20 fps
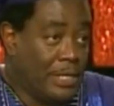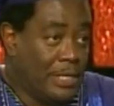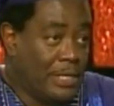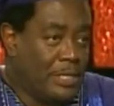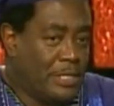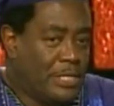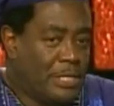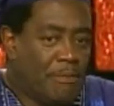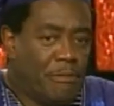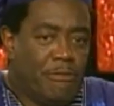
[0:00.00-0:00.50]
And
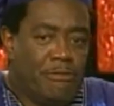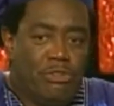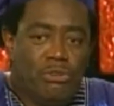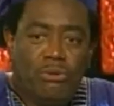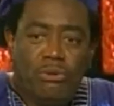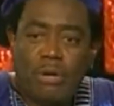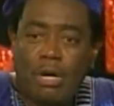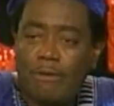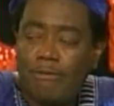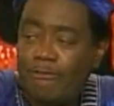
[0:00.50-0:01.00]
some of
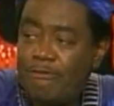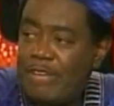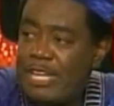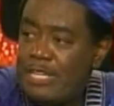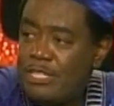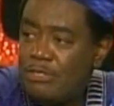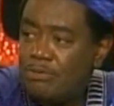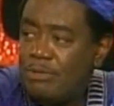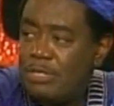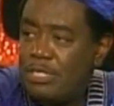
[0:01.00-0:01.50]
you are
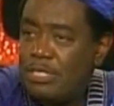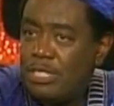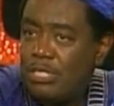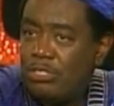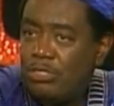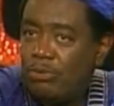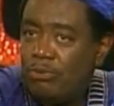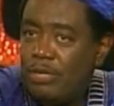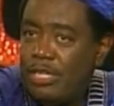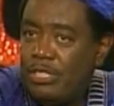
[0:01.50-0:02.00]
faced with
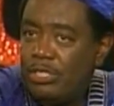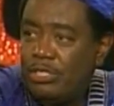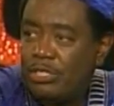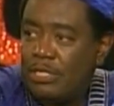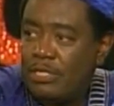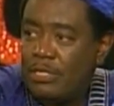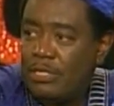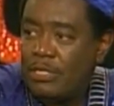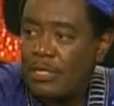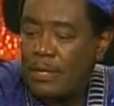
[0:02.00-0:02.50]

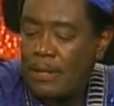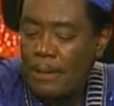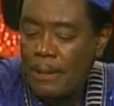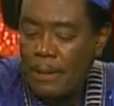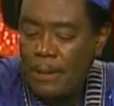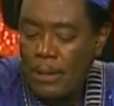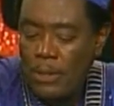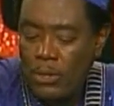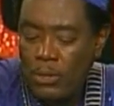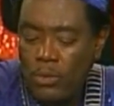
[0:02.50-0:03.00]
situations
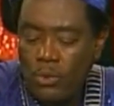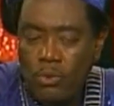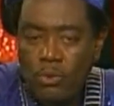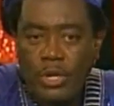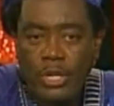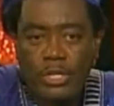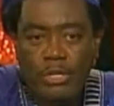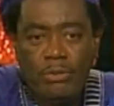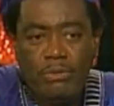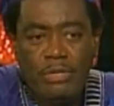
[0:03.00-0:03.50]

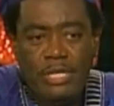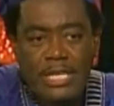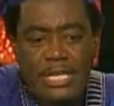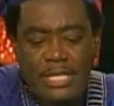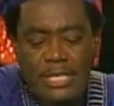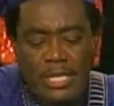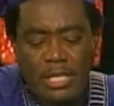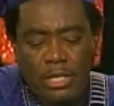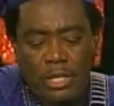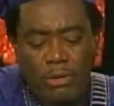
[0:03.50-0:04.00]
where you
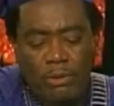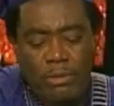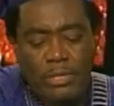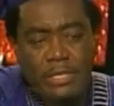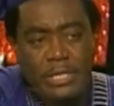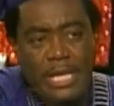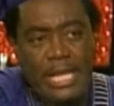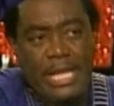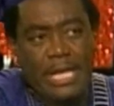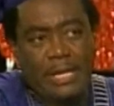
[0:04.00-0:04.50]
need the
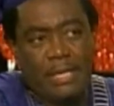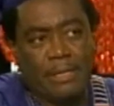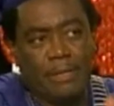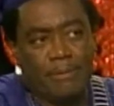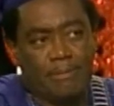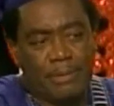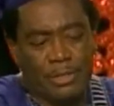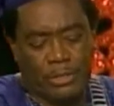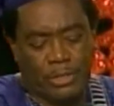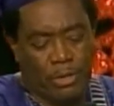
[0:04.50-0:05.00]
Lord's hand,
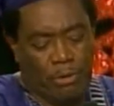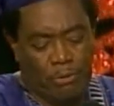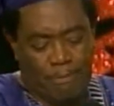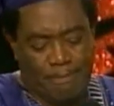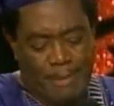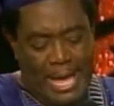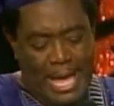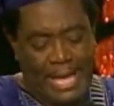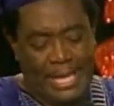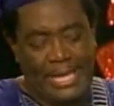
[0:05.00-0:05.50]
but don't
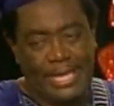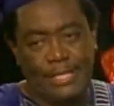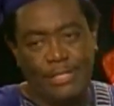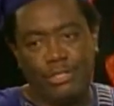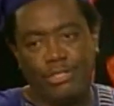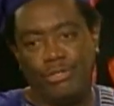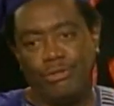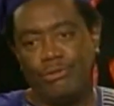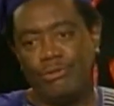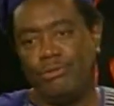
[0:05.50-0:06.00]
buy
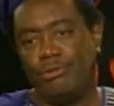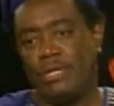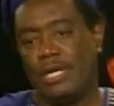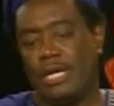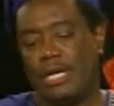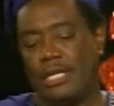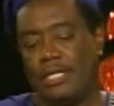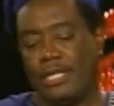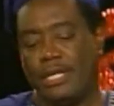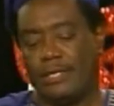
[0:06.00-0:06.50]
into
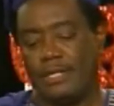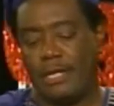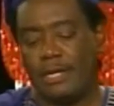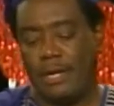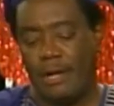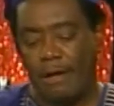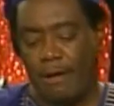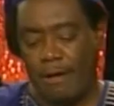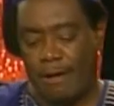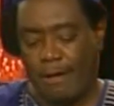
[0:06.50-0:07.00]
another God.